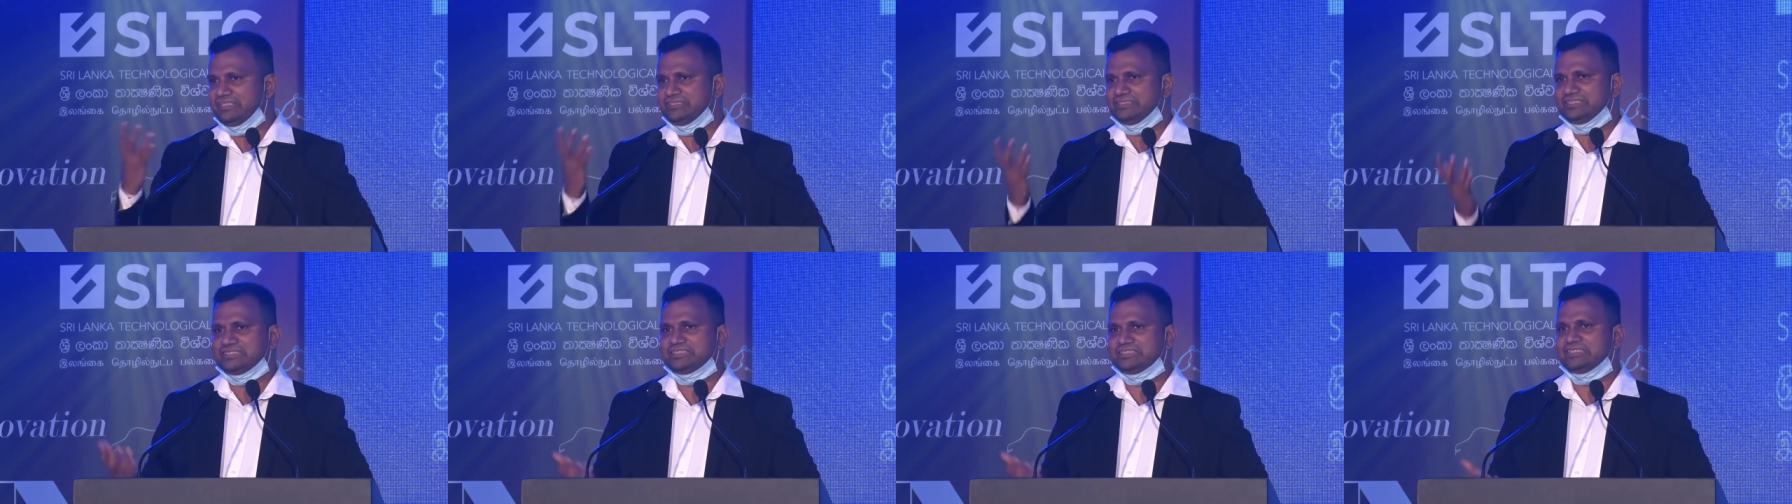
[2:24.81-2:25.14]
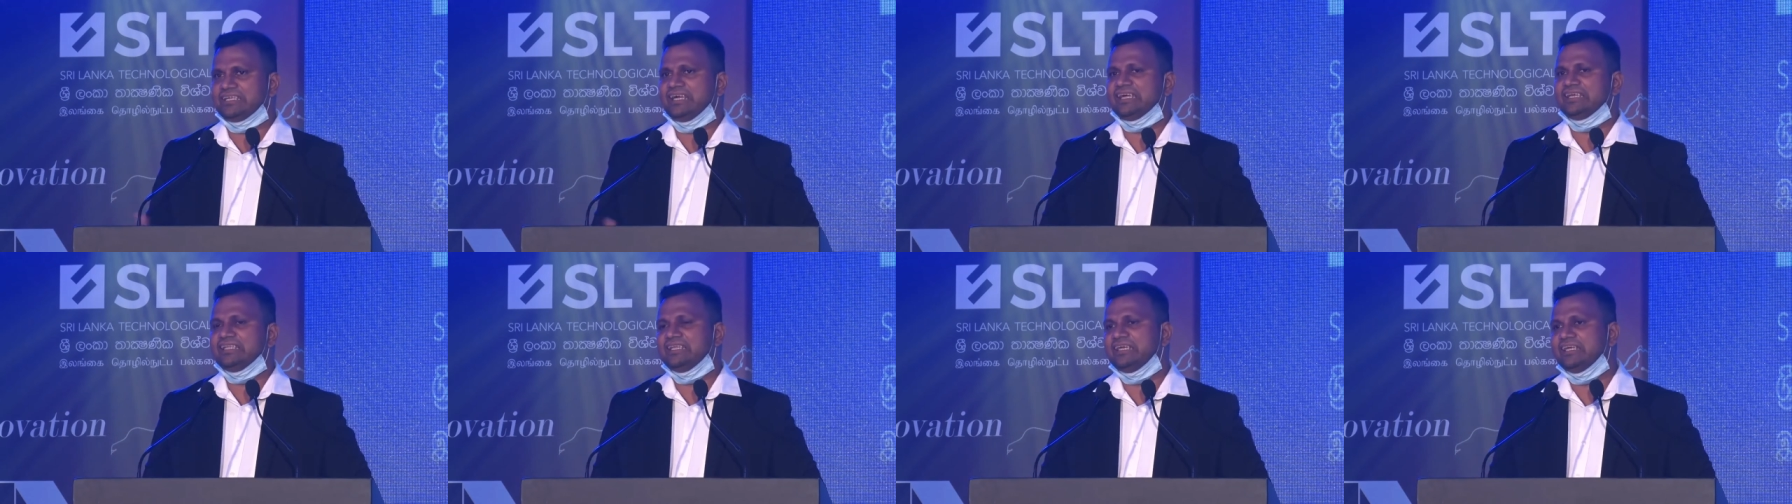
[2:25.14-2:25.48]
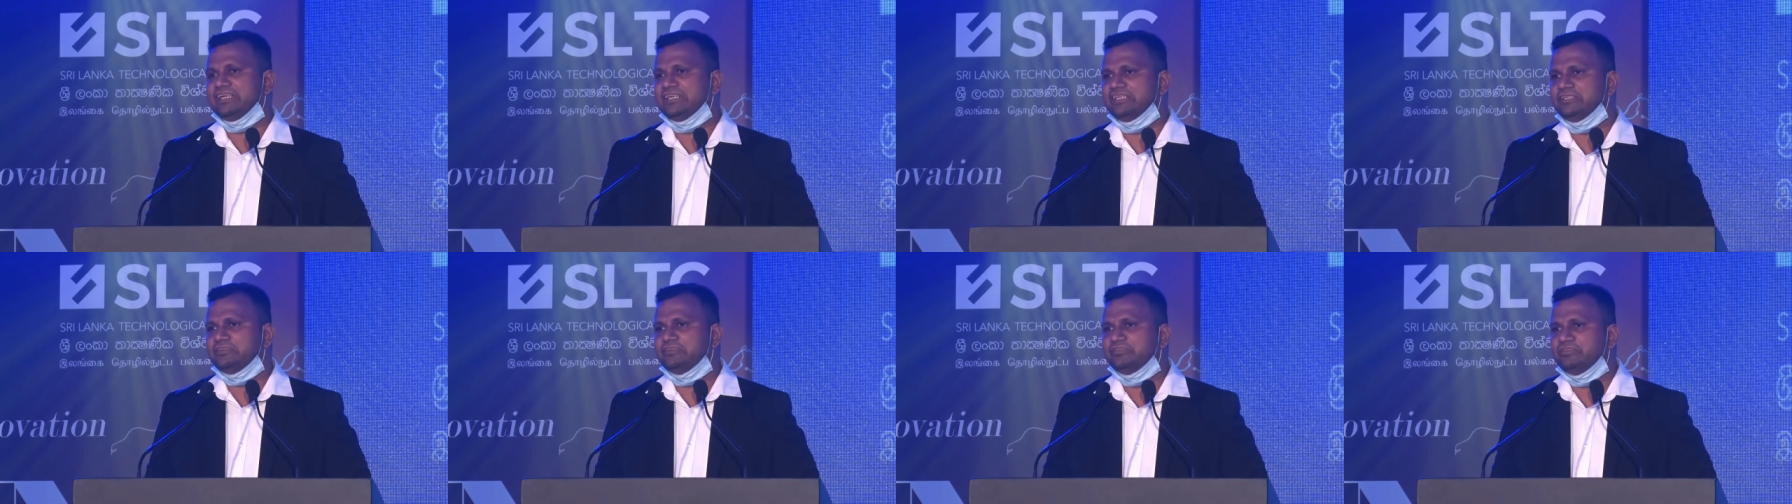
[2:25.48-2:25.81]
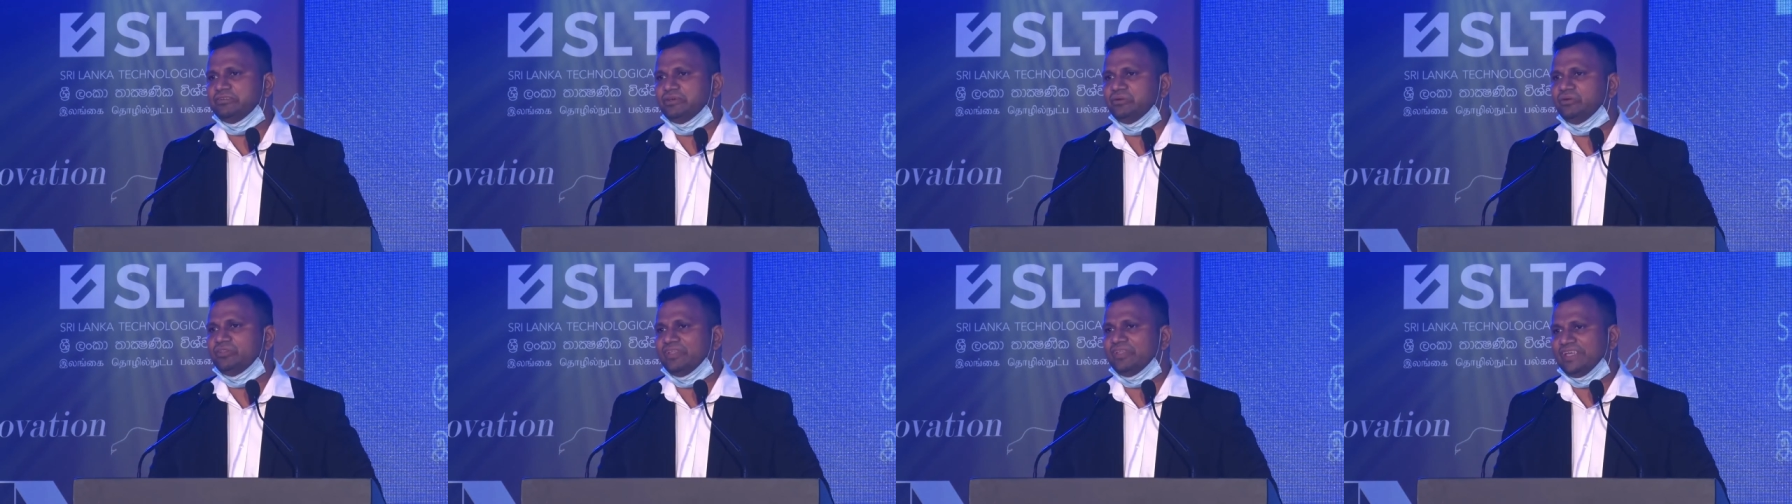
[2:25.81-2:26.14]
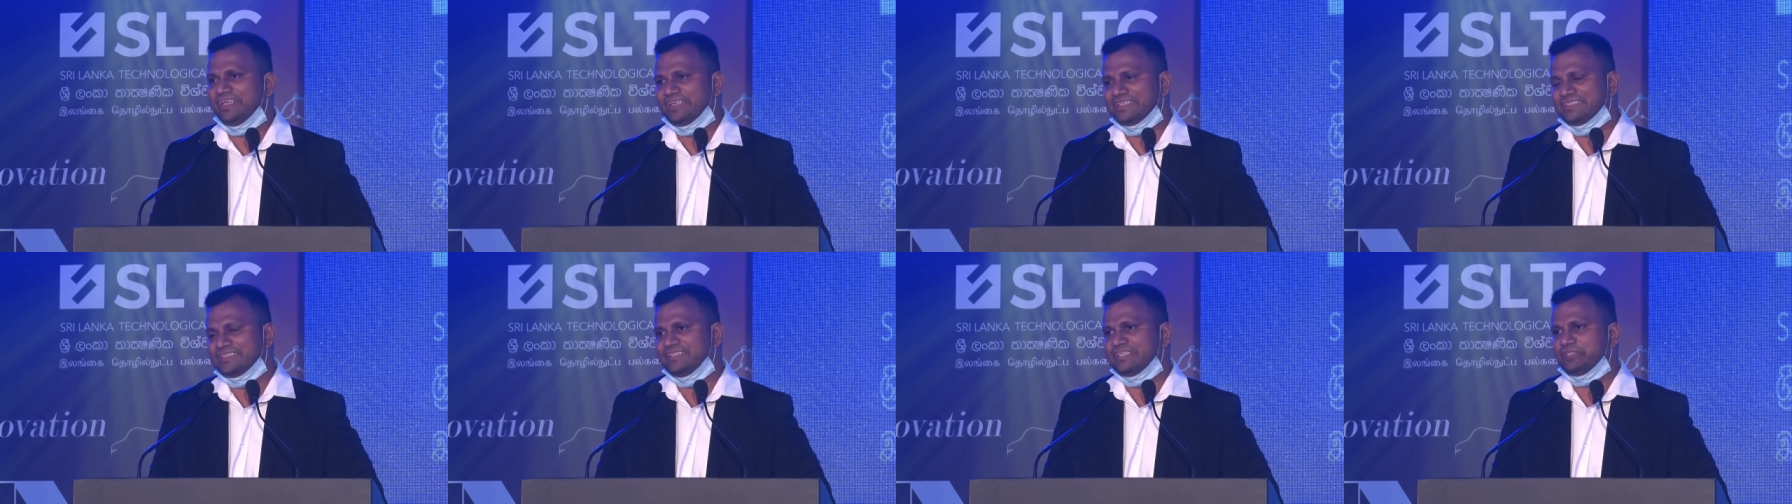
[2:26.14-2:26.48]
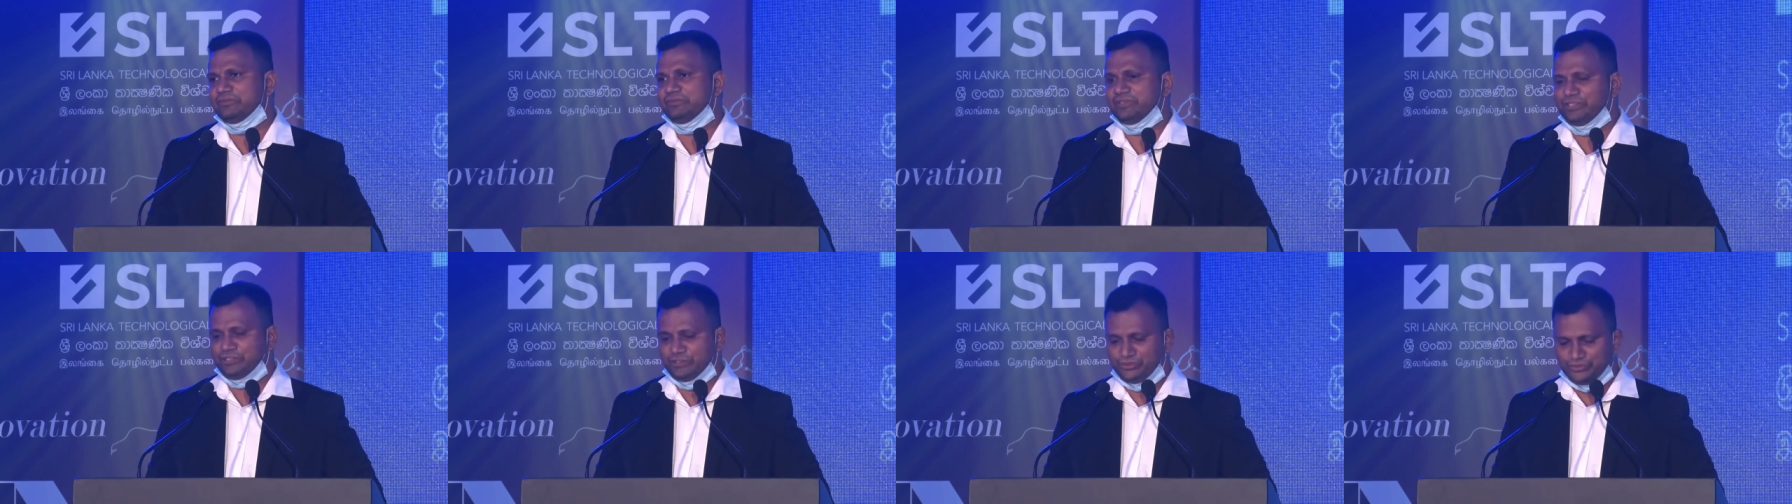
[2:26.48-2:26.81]
just highlight few things that
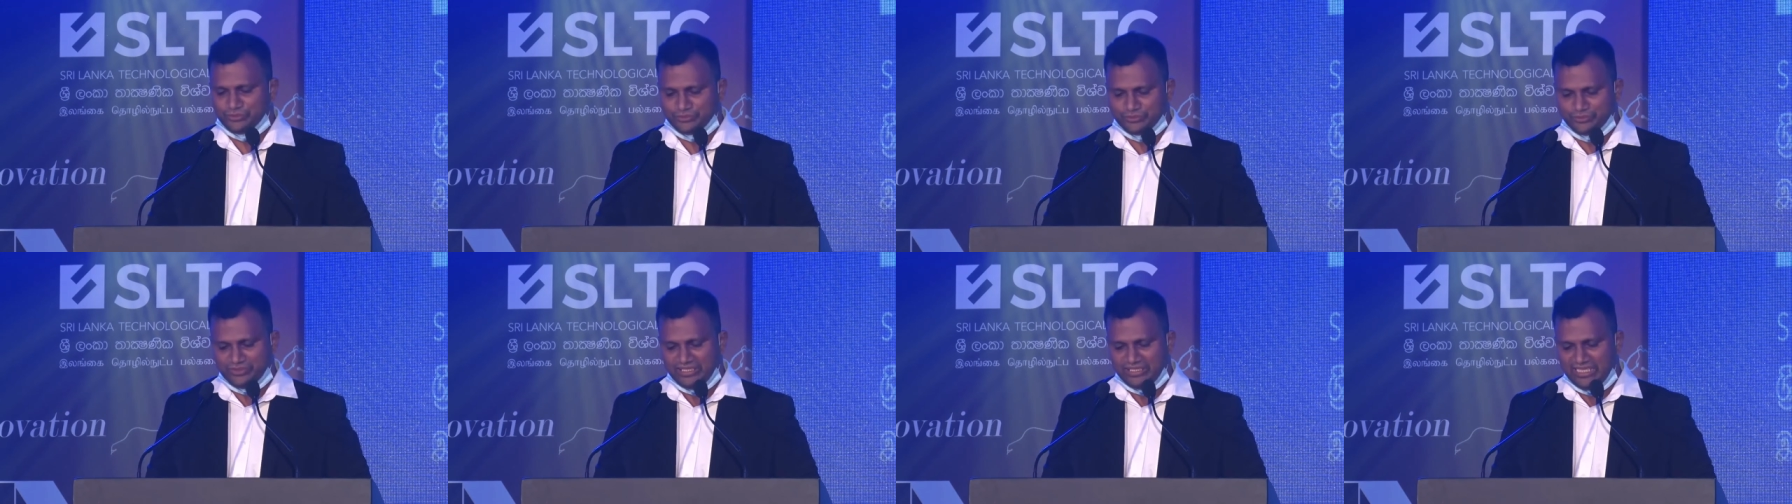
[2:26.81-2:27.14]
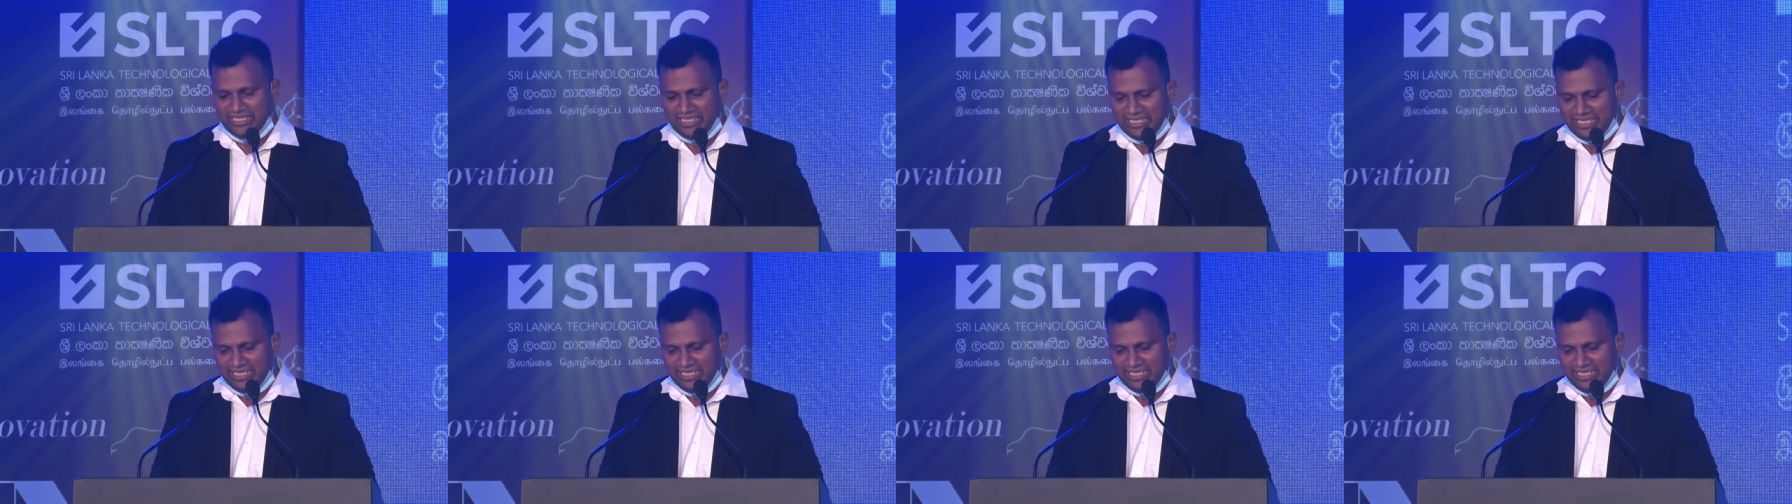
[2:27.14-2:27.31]
we do.